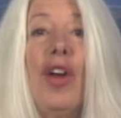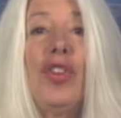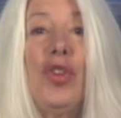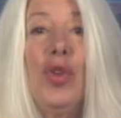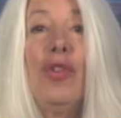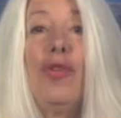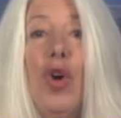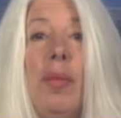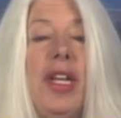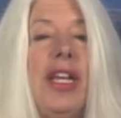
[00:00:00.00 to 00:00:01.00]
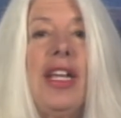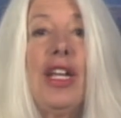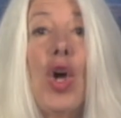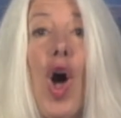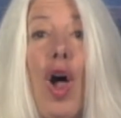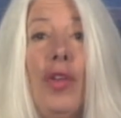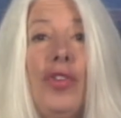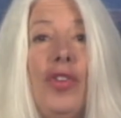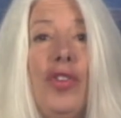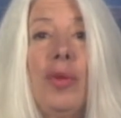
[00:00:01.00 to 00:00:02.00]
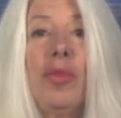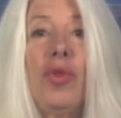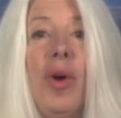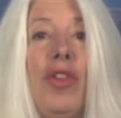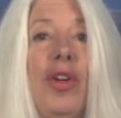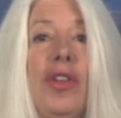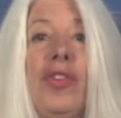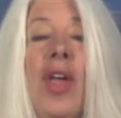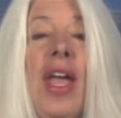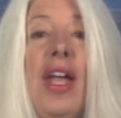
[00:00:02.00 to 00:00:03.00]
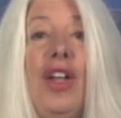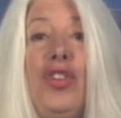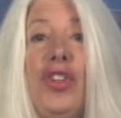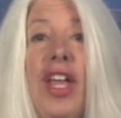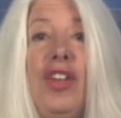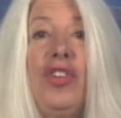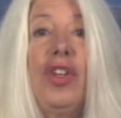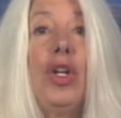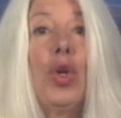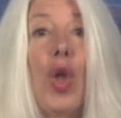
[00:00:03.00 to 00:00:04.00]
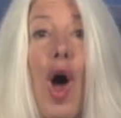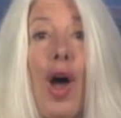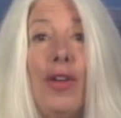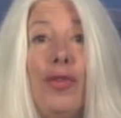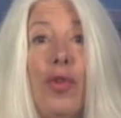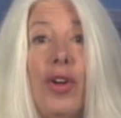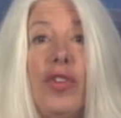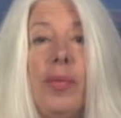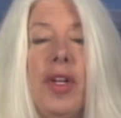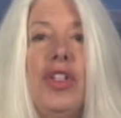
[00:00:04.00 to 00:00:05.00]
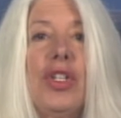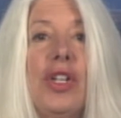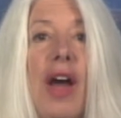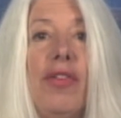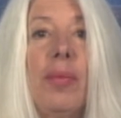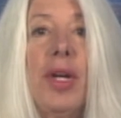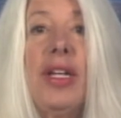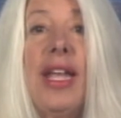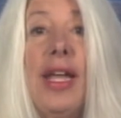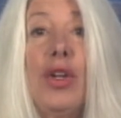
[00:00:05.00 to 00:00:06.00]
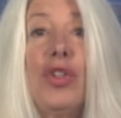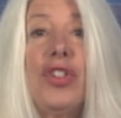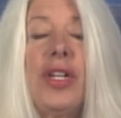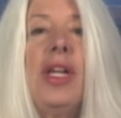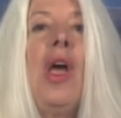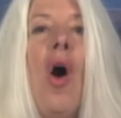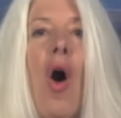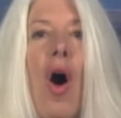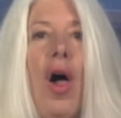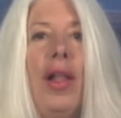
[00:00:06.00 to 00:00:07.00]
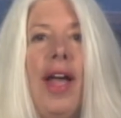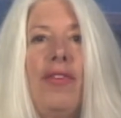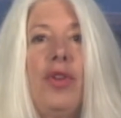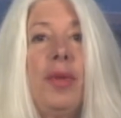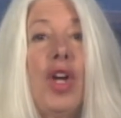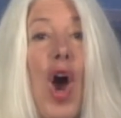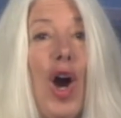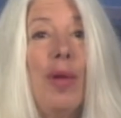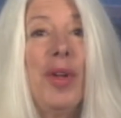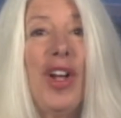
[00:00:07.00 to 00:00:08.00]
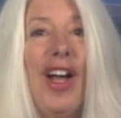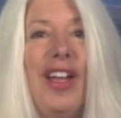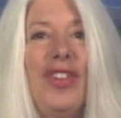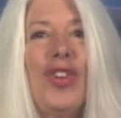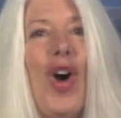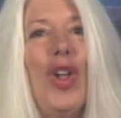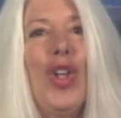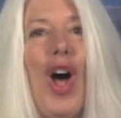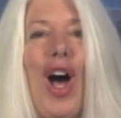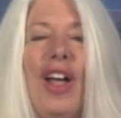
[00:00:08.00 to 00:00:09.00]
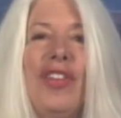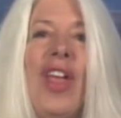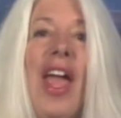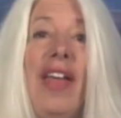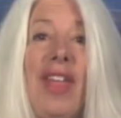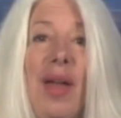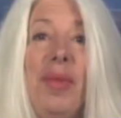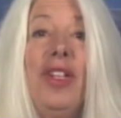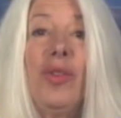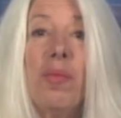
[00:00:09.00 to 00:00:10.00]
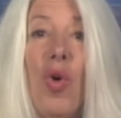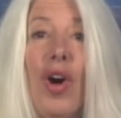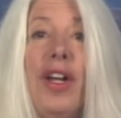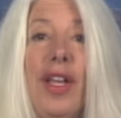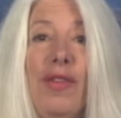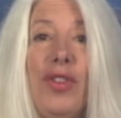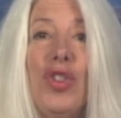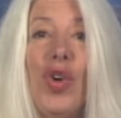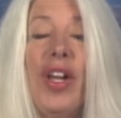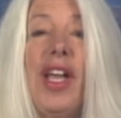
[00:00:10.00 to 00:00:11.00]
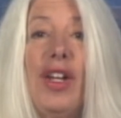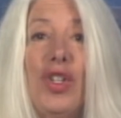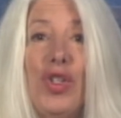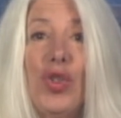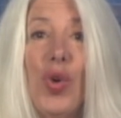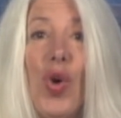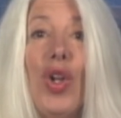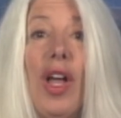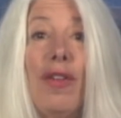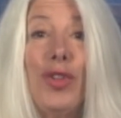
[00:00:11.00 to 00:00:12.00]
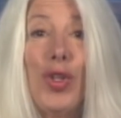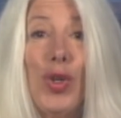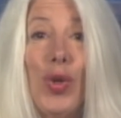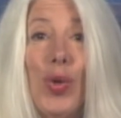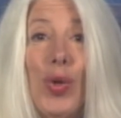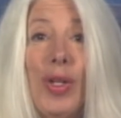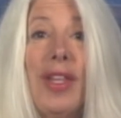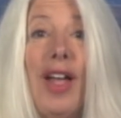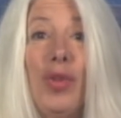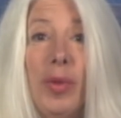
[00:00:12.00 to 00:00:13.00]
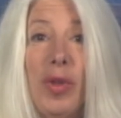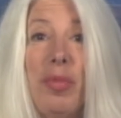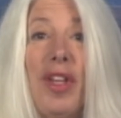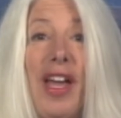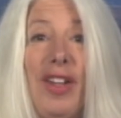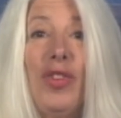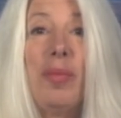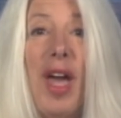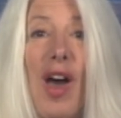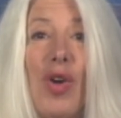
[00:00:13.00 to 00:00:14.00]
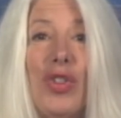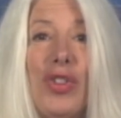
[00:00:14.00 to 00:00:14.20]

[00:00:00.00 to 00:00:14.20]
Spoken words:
uniformity in all systems, whether it's education, law enforcement, government, energy, all have to be harmonized, all laws. And that means more inventory and control of you. That's what the plan is about.